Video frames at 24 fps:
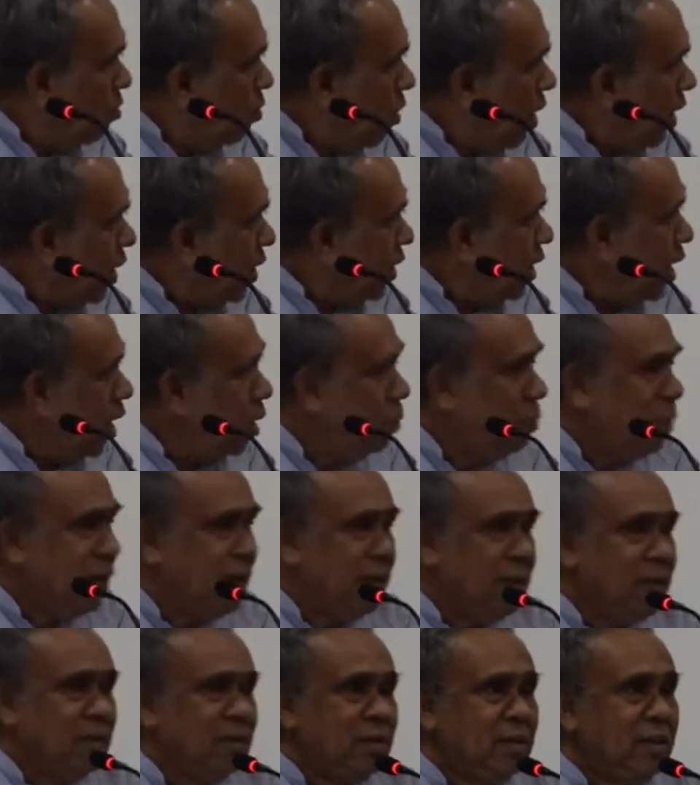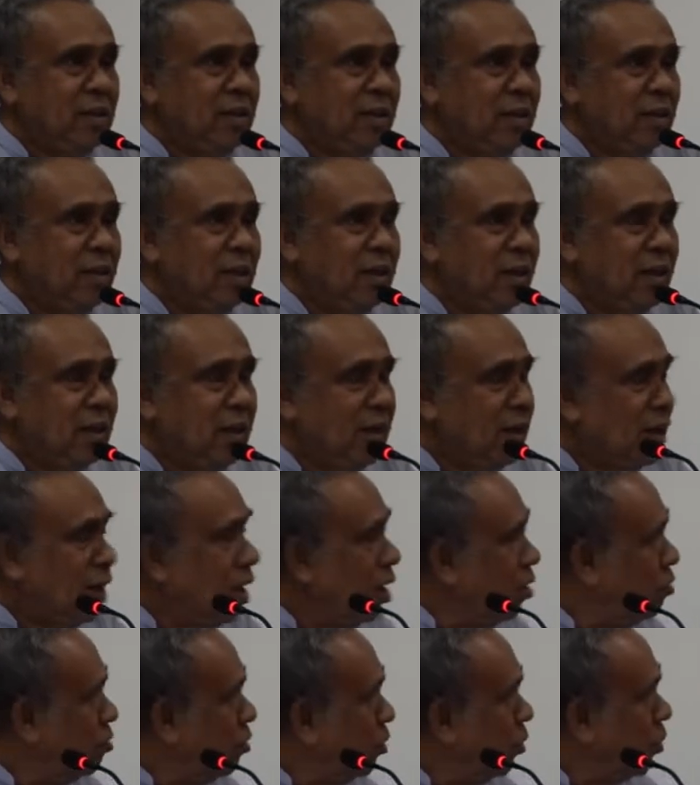what happens
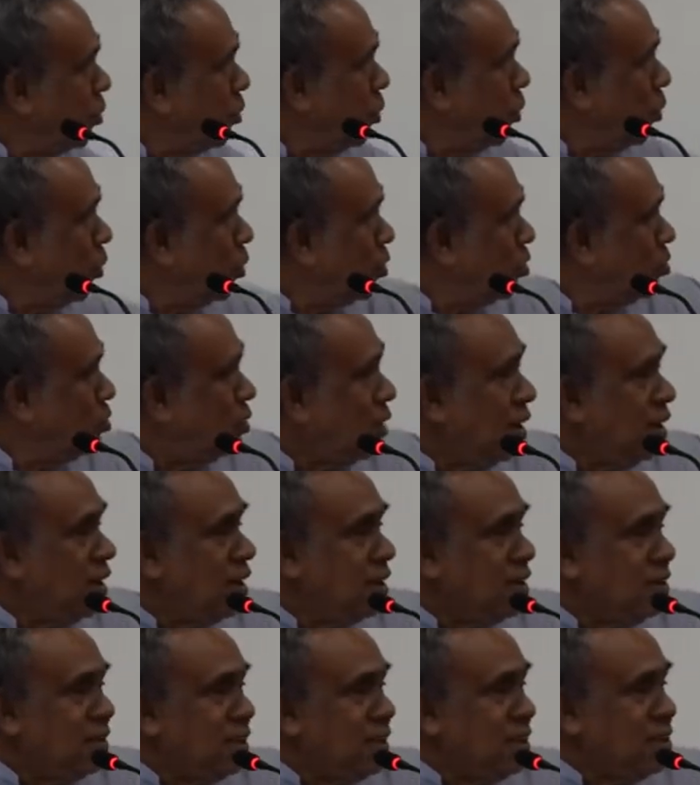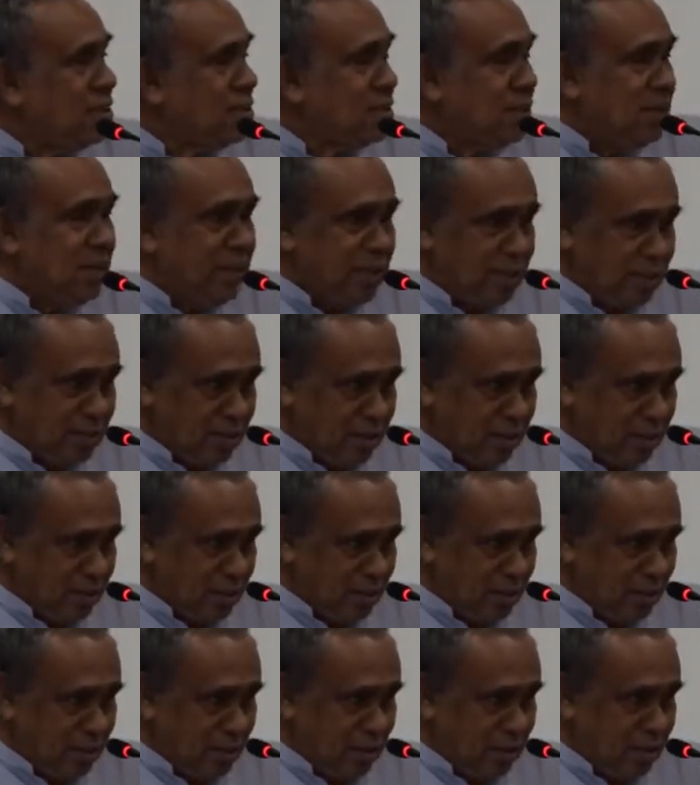if you close one of these slits
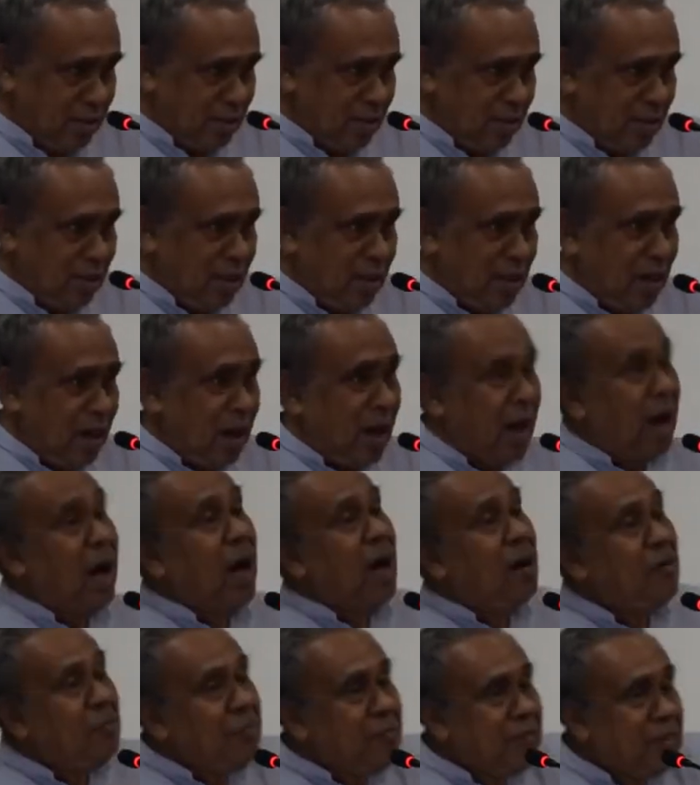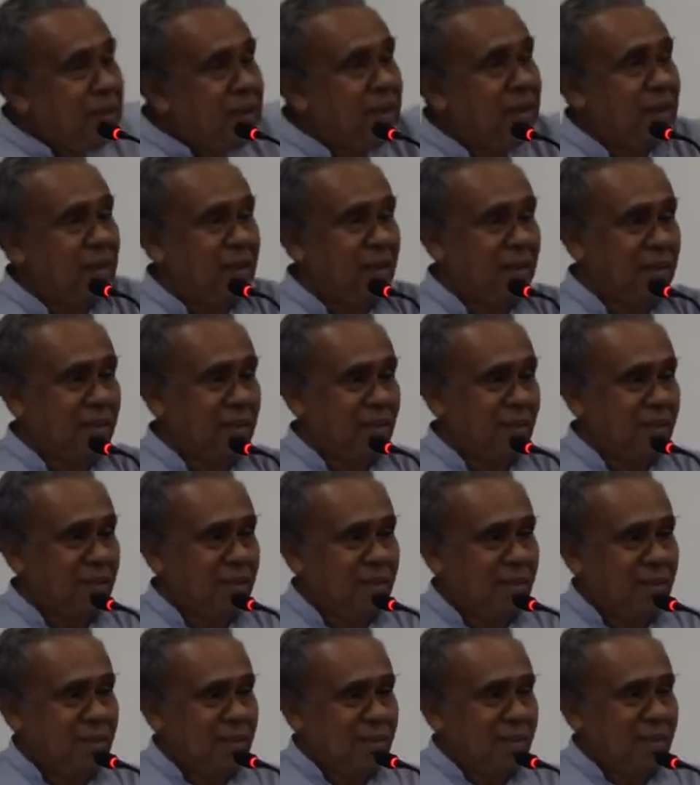after
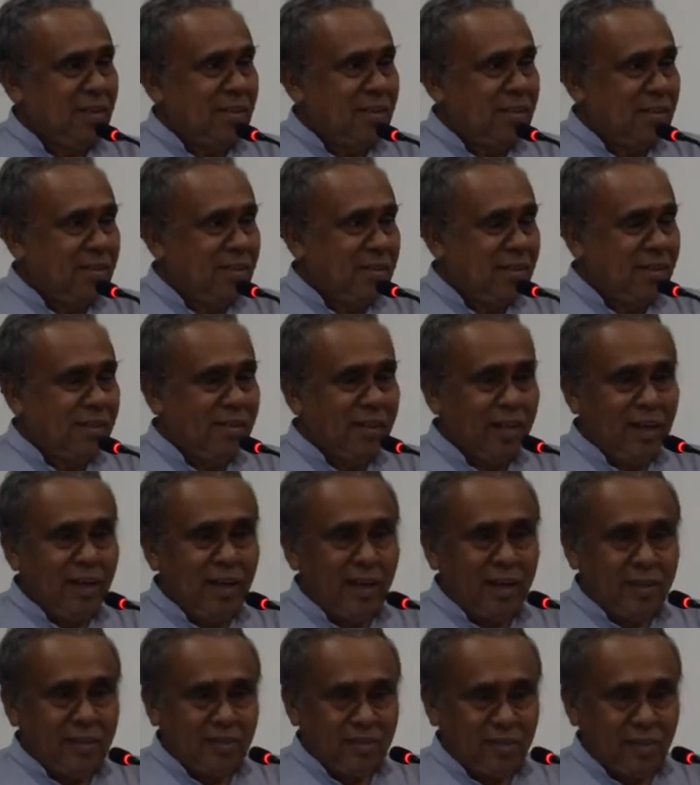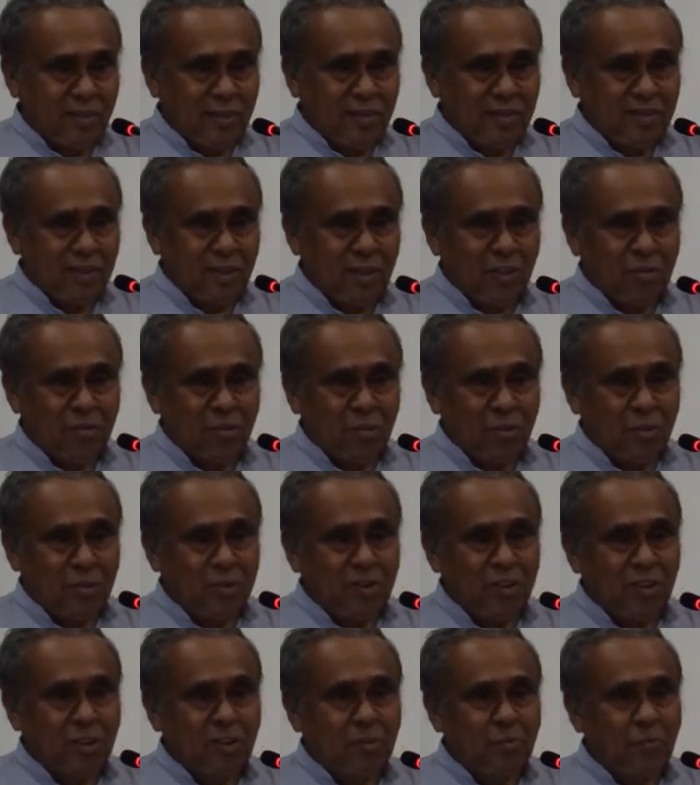the electrons or the
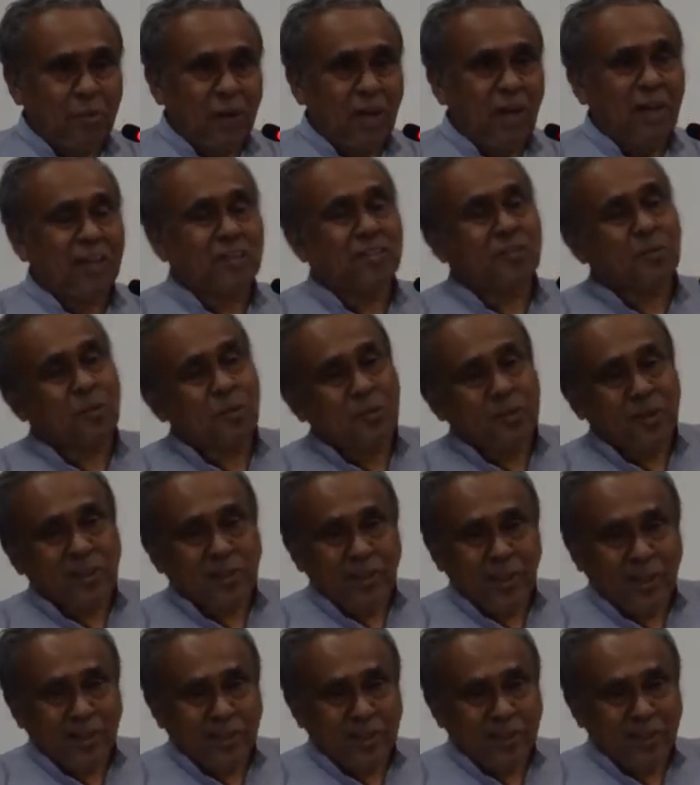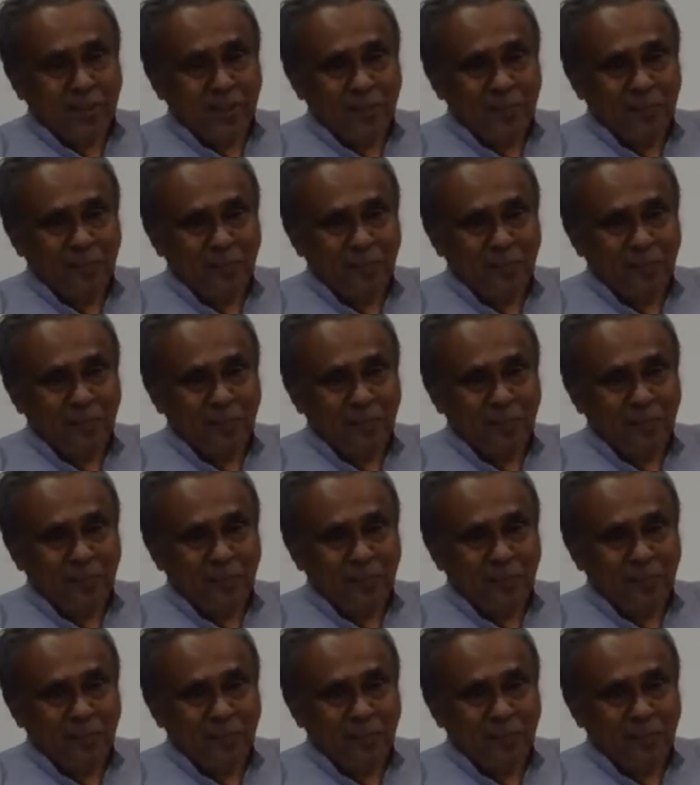photons pass through the slits?